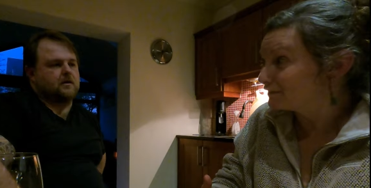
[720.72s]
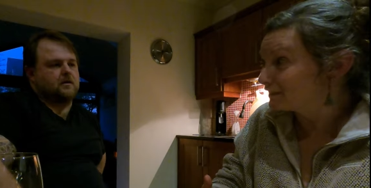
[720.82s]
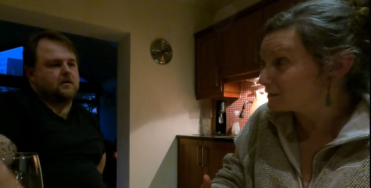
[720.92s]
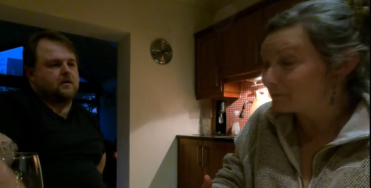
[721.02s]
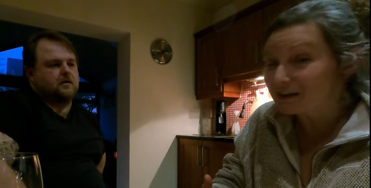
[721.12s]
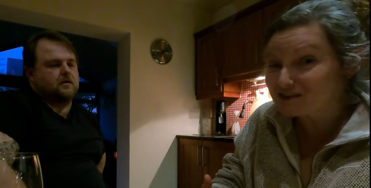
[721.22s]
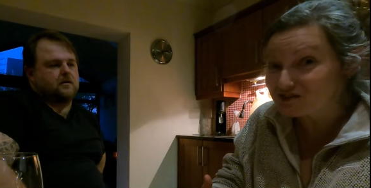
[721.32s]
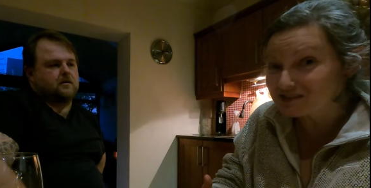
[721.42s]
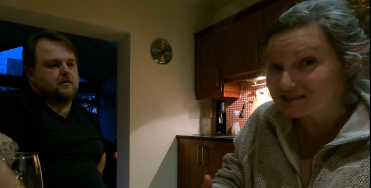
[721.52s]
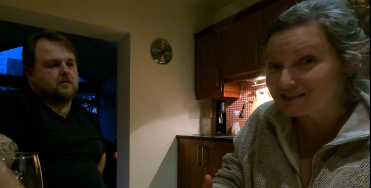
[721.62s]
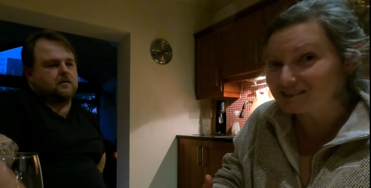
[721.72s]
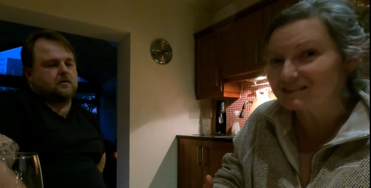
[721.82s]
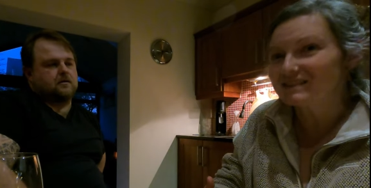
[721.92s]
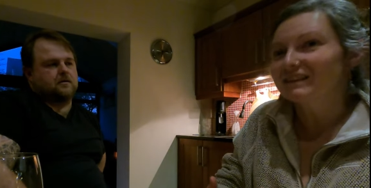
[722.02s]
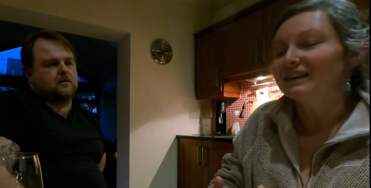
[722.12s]
Speaker 1: of a lot of patience
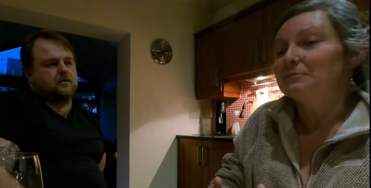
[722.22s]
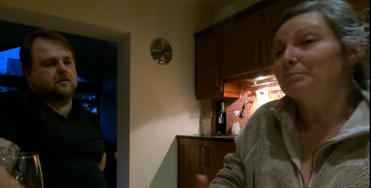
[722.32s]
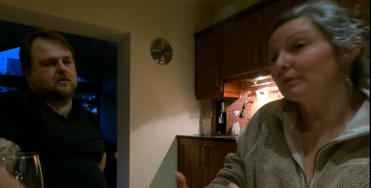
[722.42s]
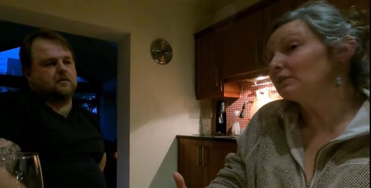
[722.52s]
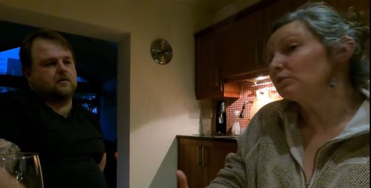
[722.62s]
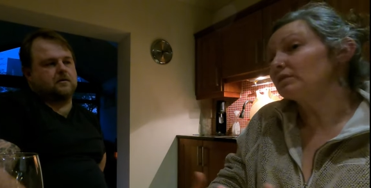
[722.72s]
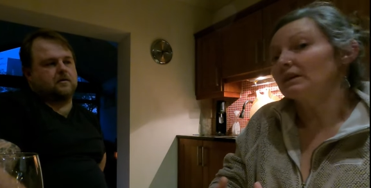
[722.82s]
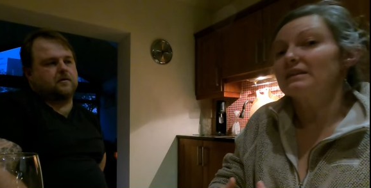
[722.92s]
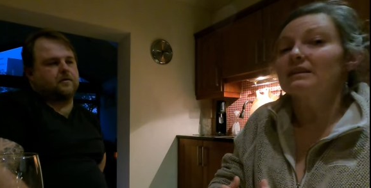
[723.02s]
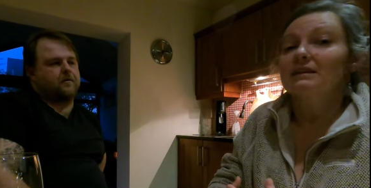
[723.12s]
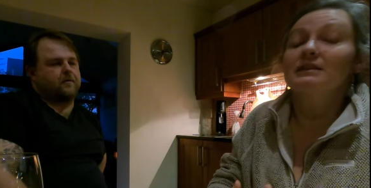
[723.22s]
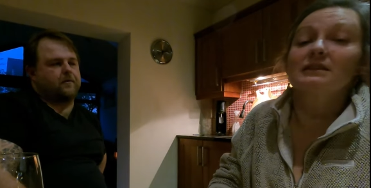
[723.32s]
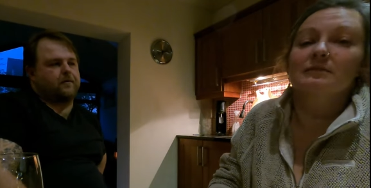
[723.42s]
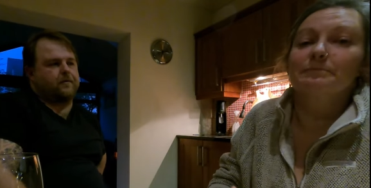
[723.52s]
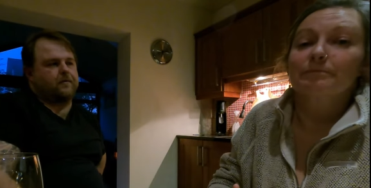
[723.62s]
needed, but look, I
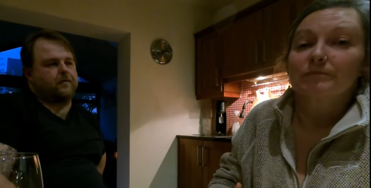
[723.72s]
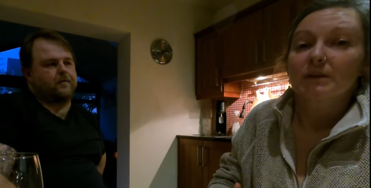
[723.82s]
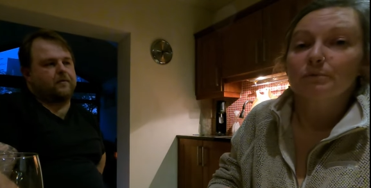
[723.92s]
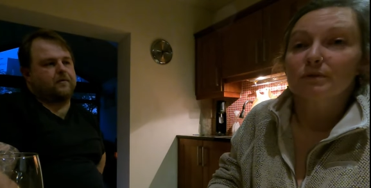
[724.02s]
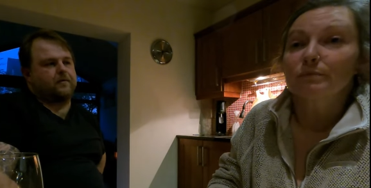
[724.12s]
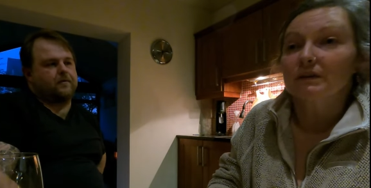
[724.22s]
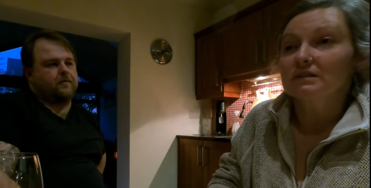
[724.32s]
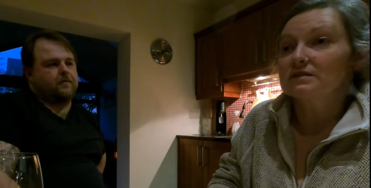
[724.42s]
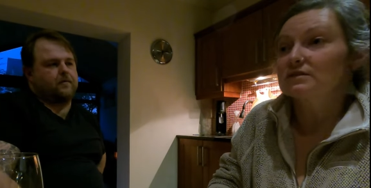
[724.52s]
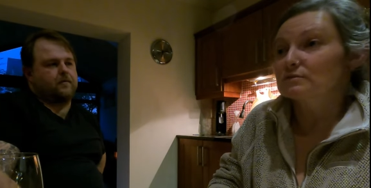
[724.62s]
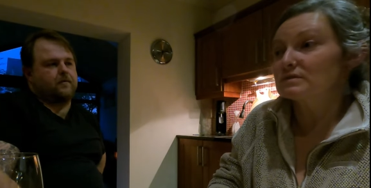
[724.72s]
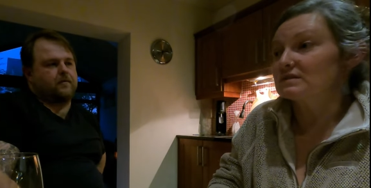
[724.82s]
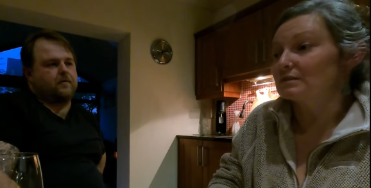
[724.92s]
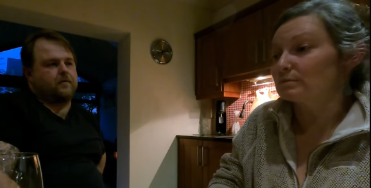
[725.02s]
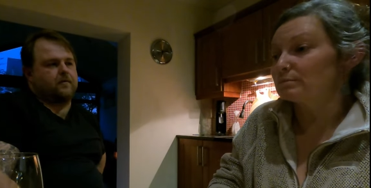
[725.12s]
think we're willing to do it,
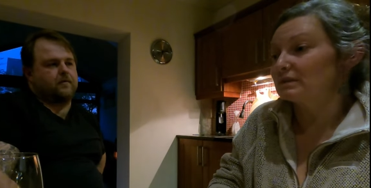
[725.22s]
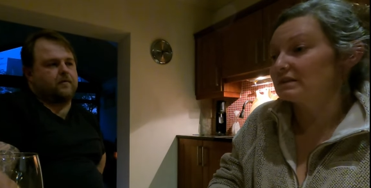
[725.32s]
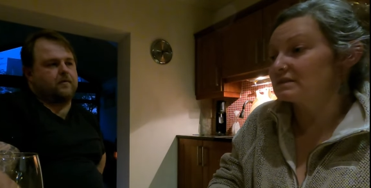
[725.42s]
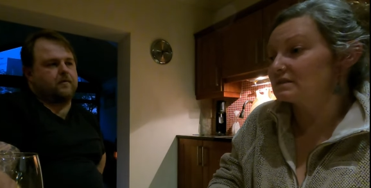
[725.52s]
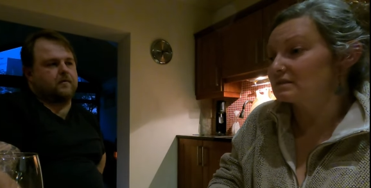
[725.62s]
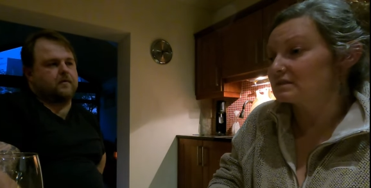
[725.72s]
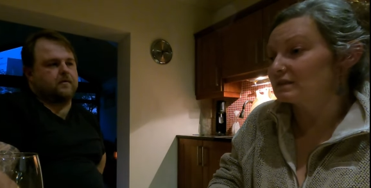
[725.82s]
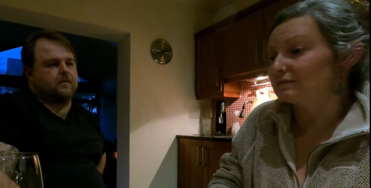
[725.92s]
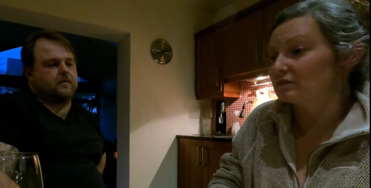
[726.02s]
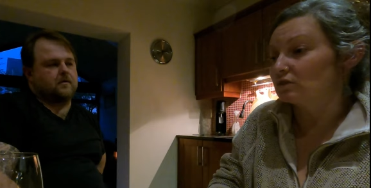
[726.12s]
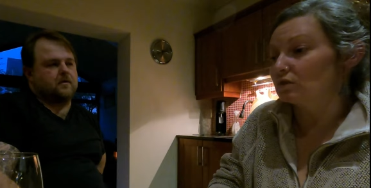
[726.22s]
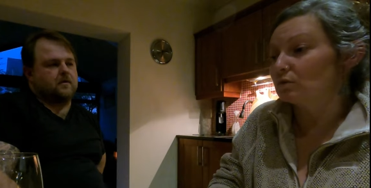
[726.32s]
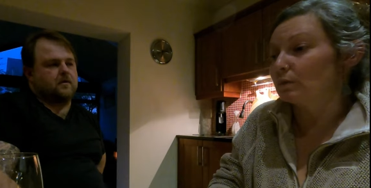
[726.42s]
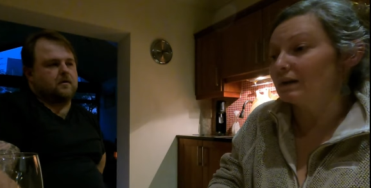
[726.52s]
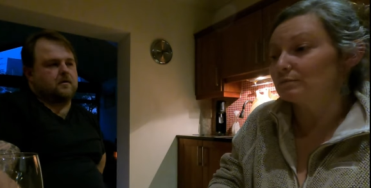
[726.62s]
and we're willing to give it a
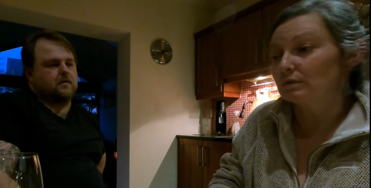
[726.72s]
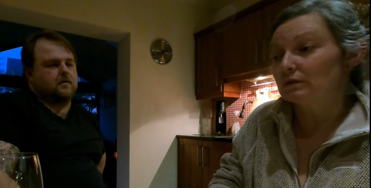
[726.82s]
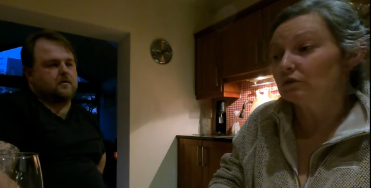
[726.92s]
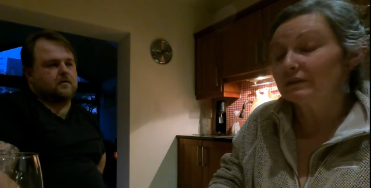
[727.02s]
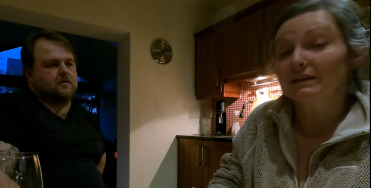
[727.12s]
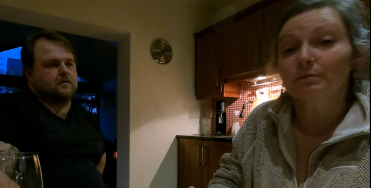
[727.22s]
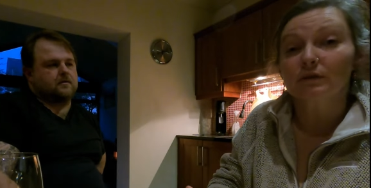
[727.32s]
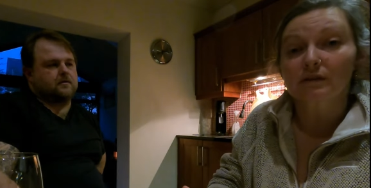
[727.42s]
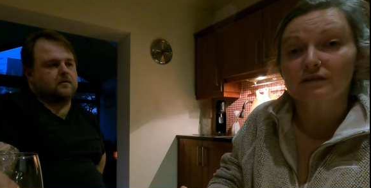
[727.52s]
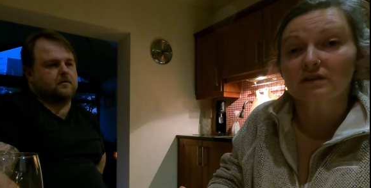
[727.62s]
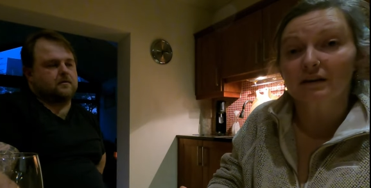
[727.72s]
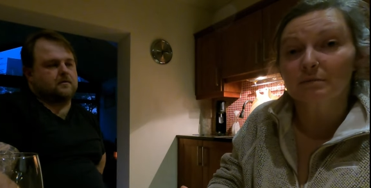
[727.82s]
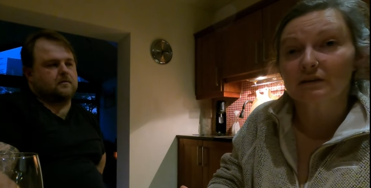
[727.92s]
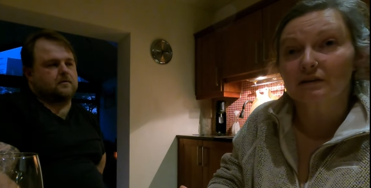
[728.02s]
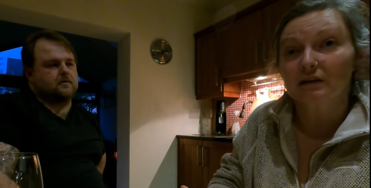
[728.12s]
go. And luckily we're at the time in
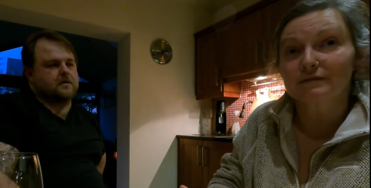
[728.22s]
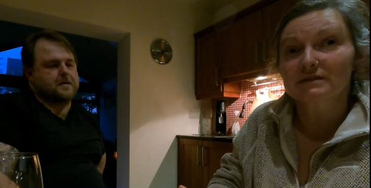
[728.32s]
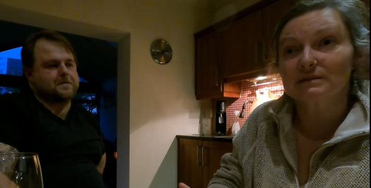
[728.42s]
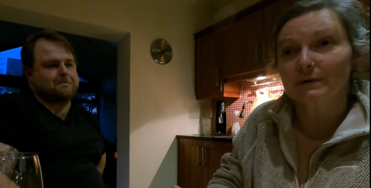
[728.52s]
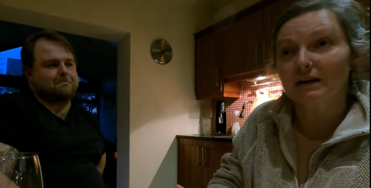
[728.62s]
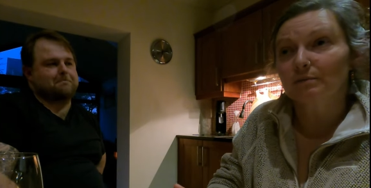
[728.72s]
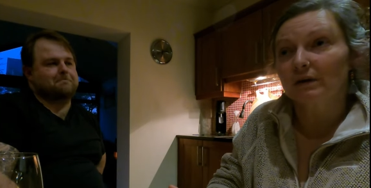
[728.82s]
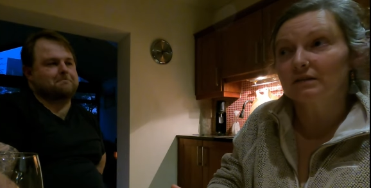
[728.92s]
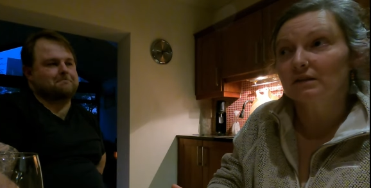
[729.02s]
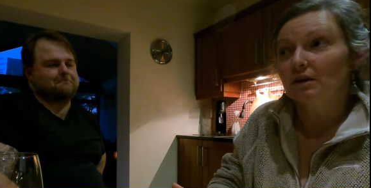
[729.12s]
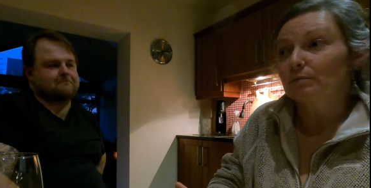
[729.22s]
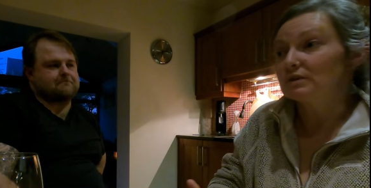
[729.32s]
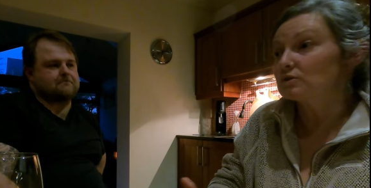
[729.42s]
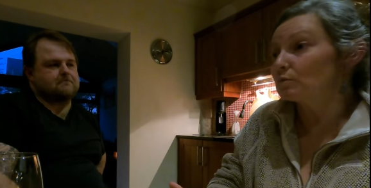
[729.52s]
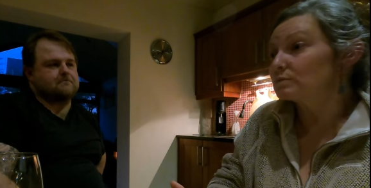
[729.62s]
our lives as well when we
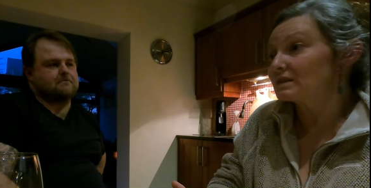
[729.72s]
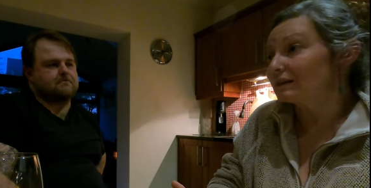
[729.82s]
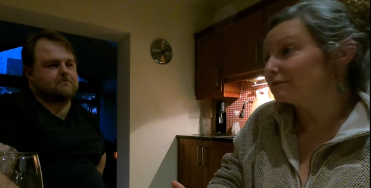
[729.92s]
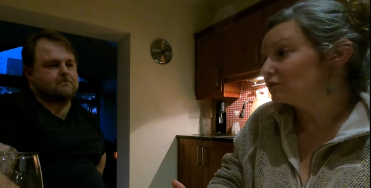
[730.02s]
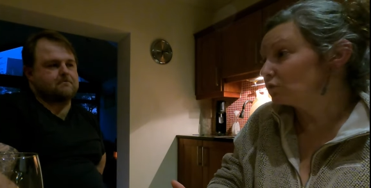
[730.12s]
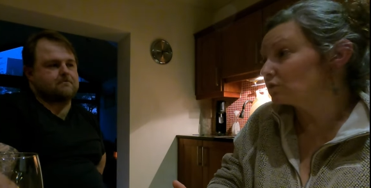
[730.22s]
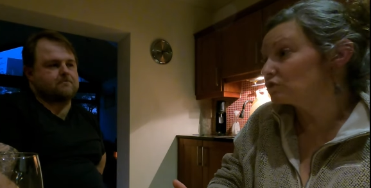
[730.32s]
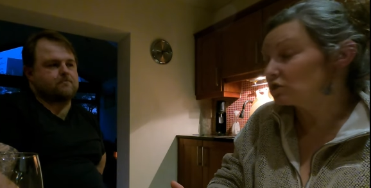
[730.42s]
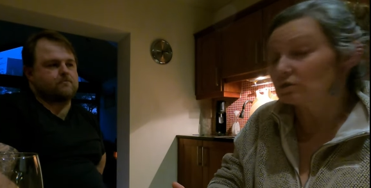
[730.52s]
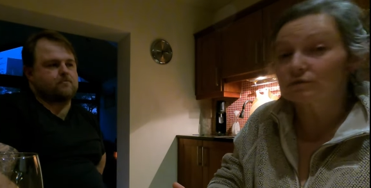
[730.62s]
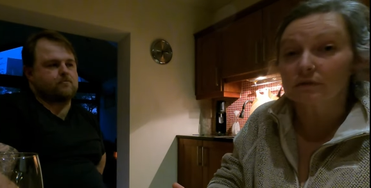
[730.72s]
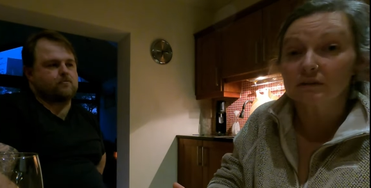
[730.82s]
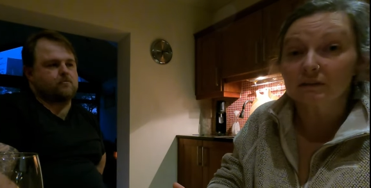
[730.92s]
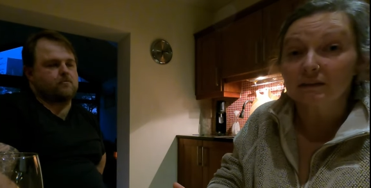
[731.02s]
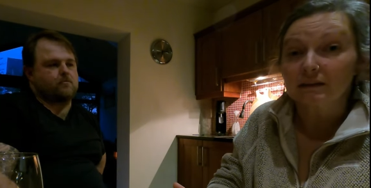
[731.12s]
don't have young children.
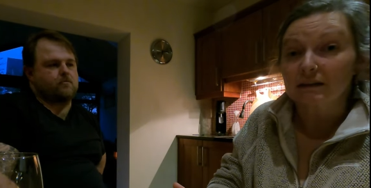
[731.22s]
